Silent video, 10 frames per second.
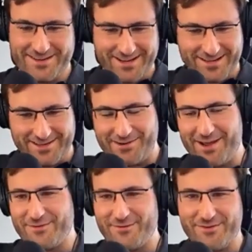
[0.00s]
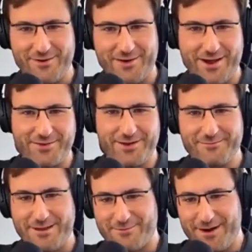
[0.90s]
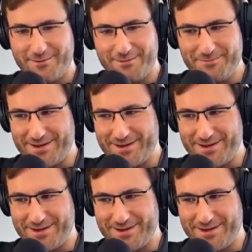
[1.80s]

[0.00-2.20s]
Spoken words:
like, you have to figure it out. Not my problem.